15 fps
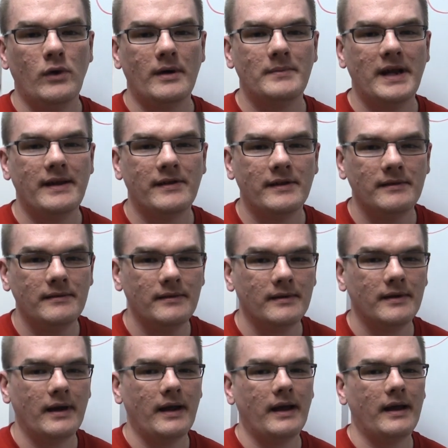I'm Nathan,
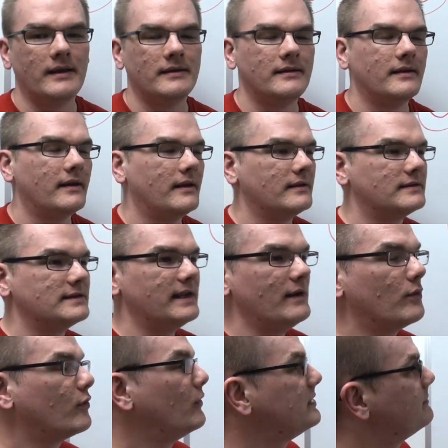and uh, today
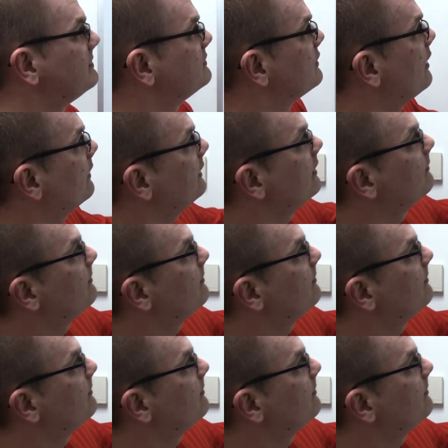we're going to be talking